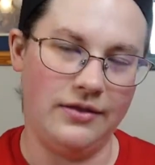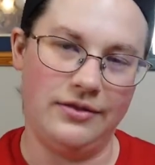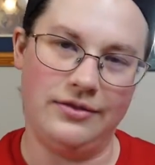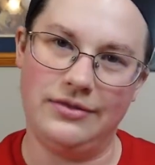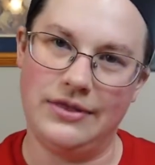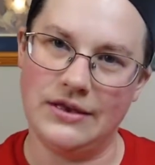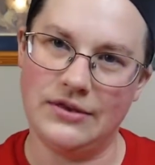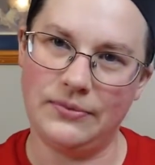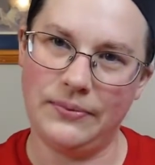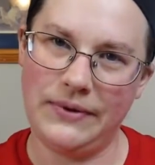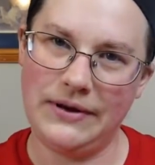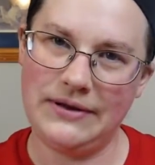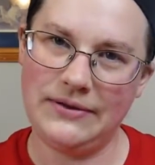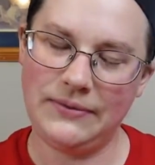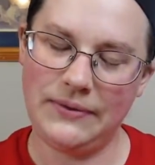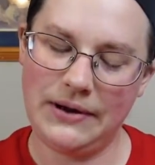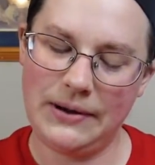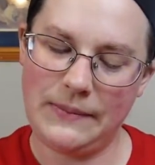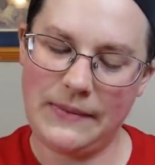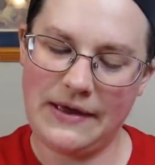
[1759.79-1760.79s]
This one is
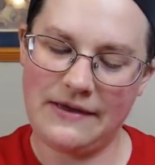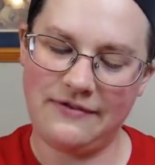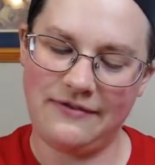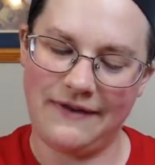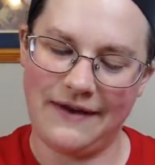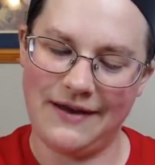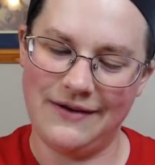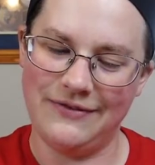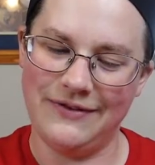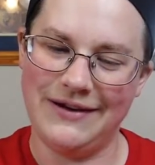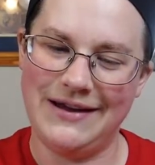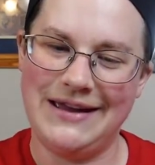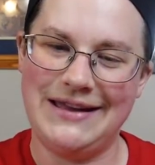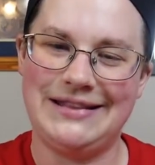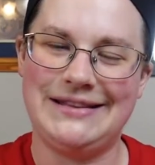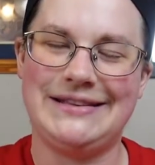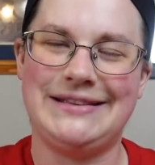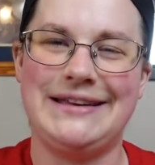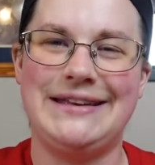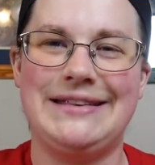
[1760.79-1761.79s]
one of my
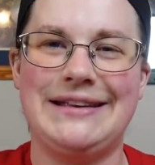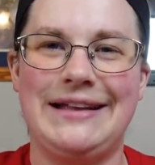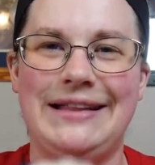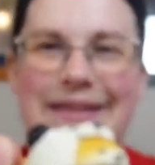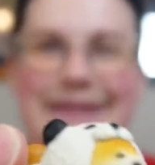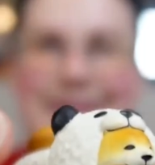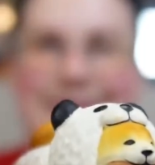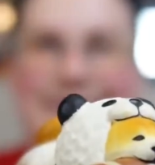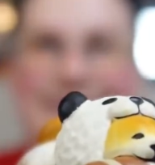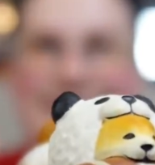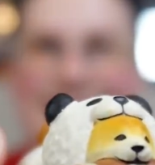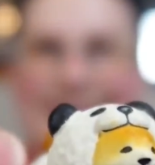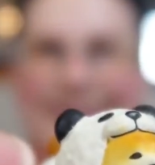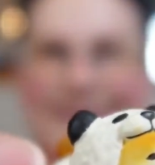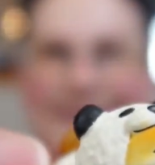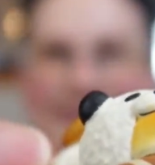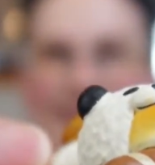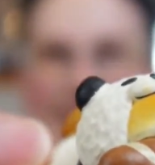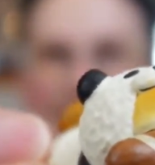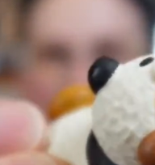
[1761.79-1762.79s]
favorites. It's a little
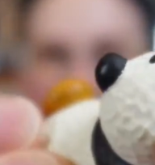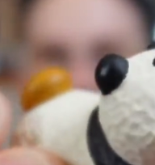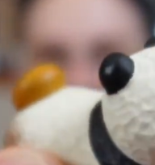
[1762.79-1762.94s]
dog